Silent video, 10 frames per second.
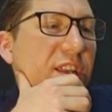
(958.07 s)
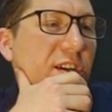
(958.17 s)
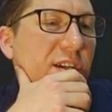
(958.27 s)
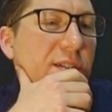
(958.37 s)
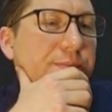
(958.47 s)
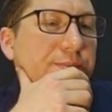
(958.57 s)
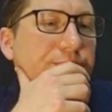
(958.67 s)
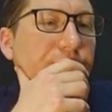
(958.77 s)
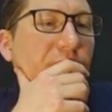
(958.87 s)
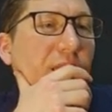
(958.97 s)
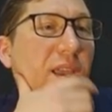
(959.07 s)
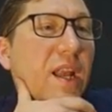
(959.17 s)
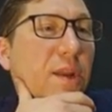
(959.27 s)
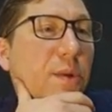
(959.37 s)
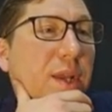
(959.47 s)
are.
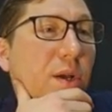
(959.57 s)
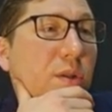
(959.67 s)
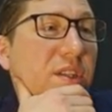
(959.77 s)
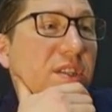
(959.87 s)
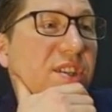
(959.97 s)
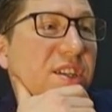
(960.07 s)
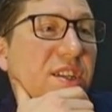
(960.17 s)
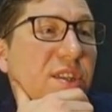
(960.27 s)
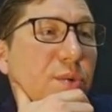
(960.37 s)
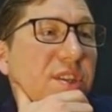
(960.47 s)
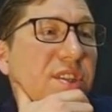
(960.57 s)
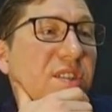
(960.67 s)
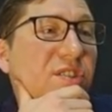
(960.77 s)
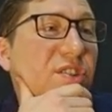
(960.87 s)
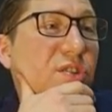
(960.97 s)
Anyway, only 63
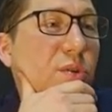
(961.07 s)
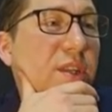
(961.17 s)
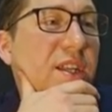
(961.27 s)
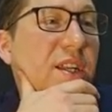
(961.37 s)
cents. She's only in